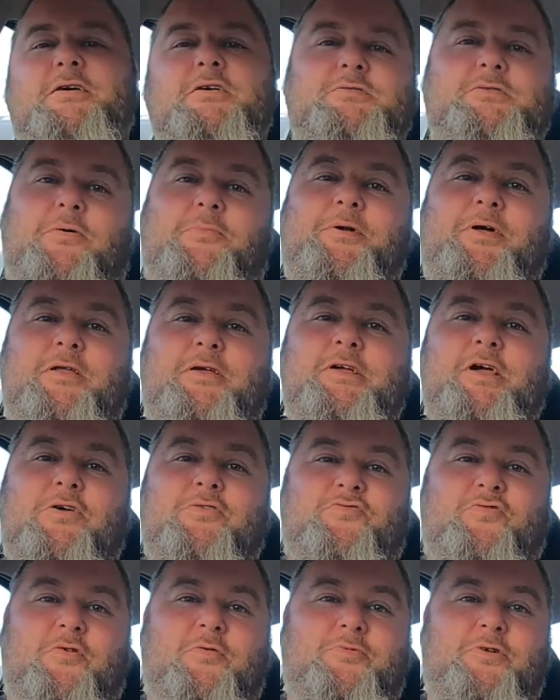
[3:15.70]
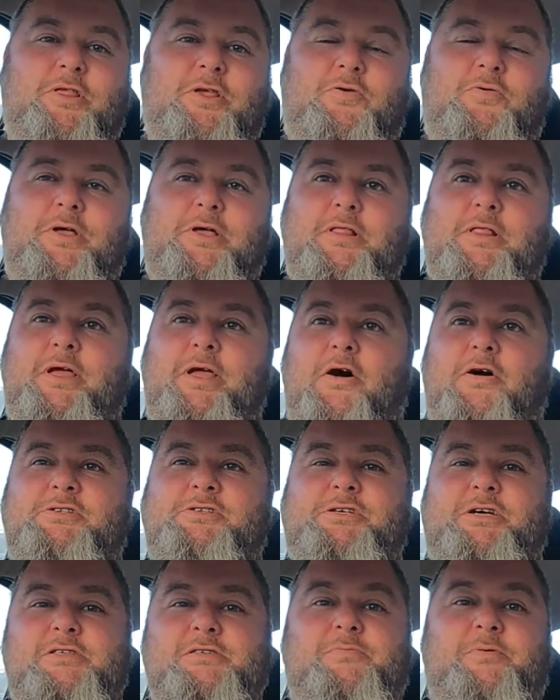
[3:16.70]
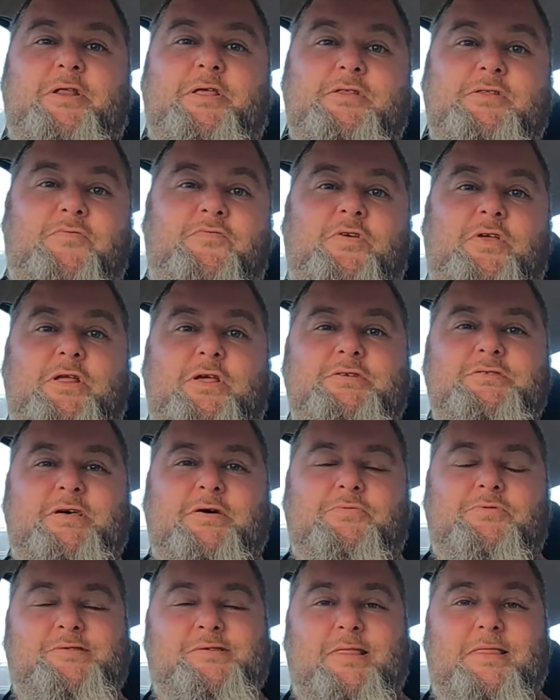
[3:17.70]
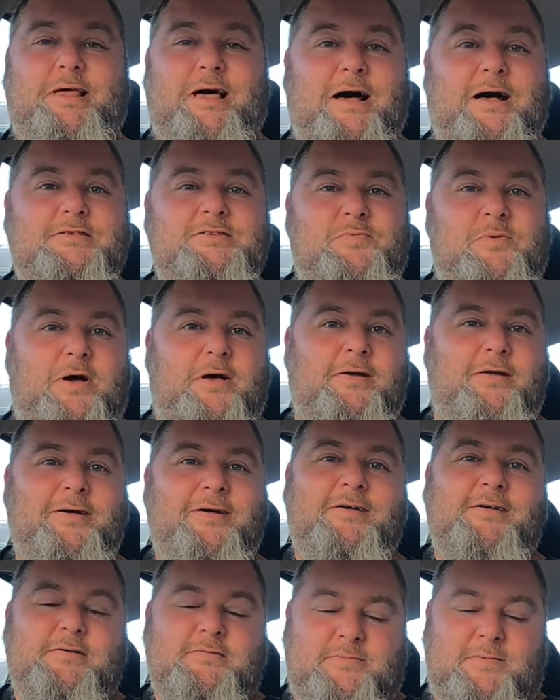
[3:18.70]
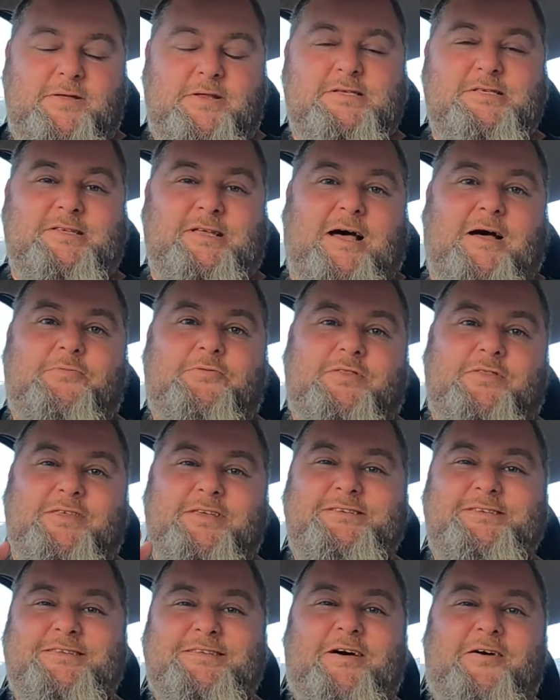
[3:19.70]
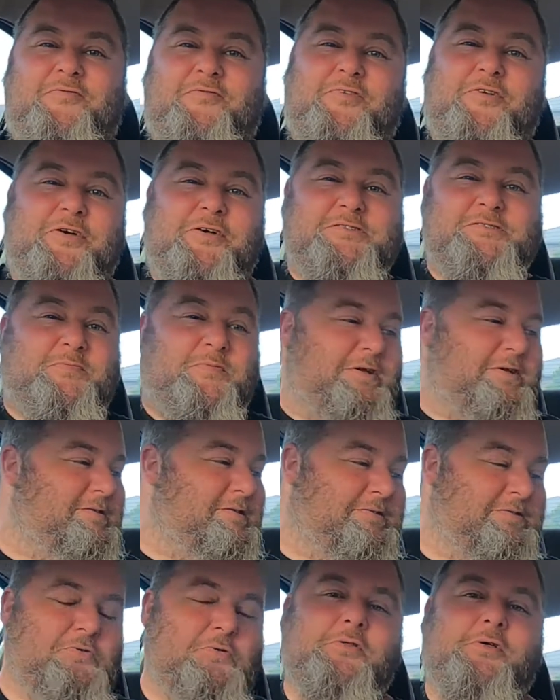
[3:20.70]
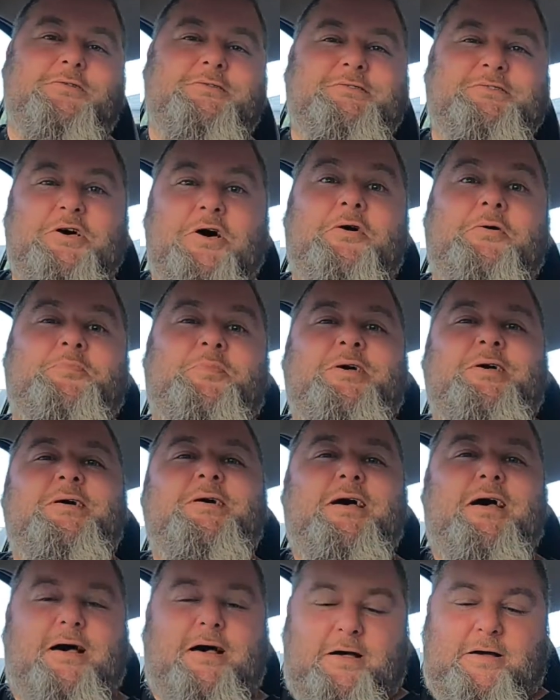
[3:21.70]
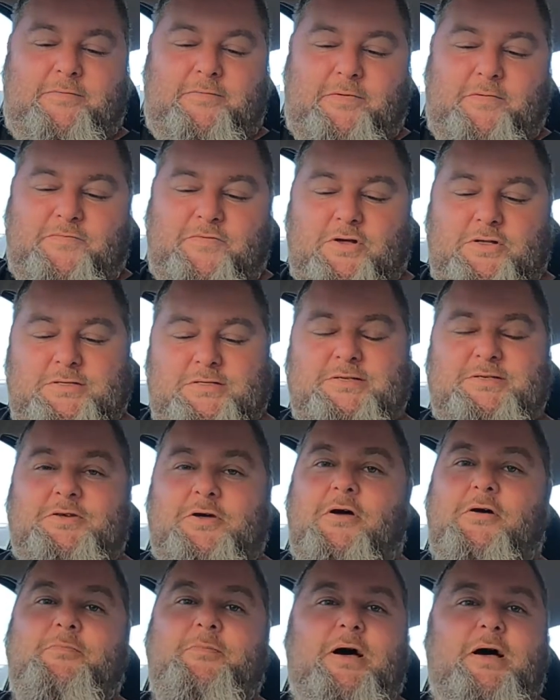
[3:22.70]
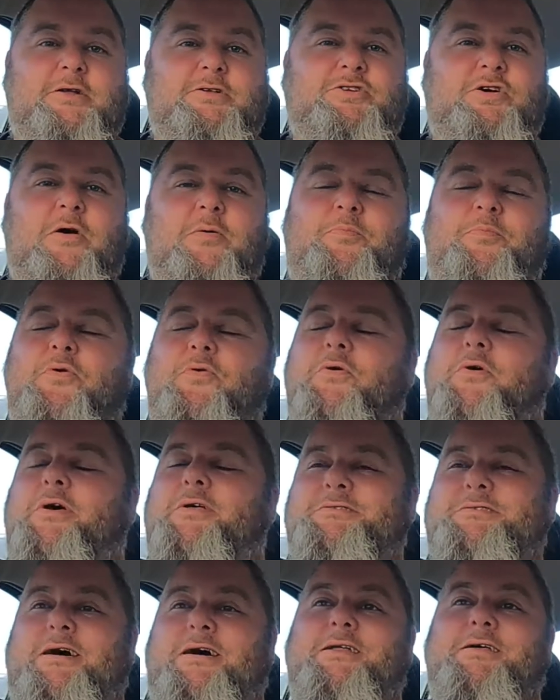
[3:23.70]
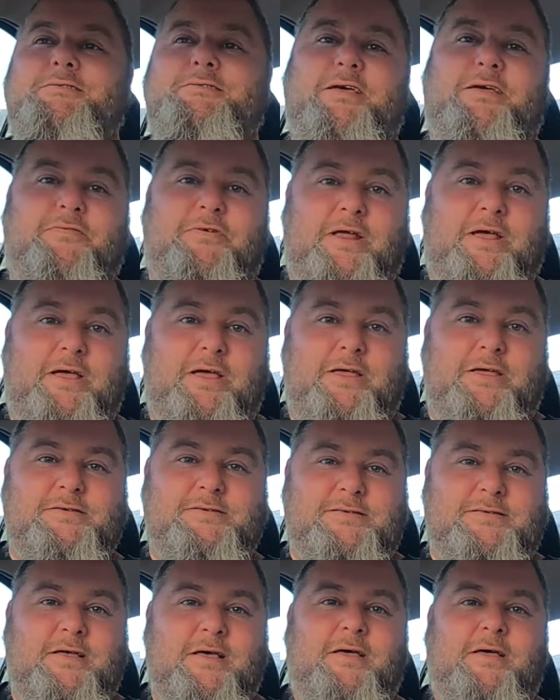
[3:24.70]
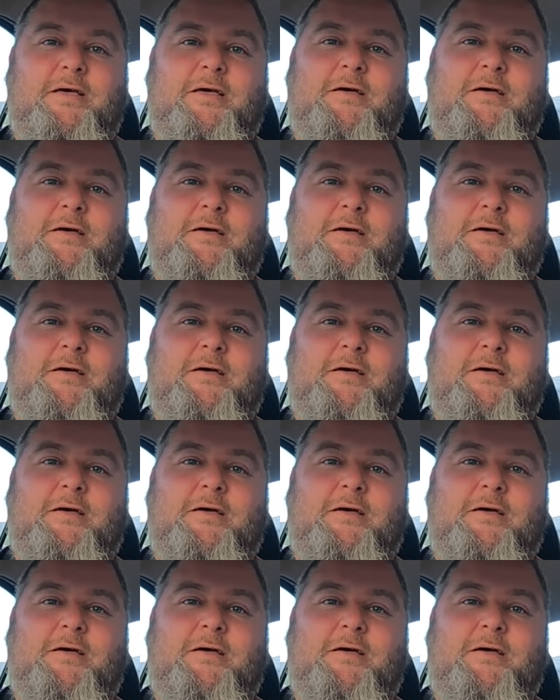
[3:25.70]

So I'm going to go through them really quickly. I just went into Vinnie's, that was the last one. So I'm going to start with this stuff first because it's all on top. I've got so much. I bought a ton of DVDs.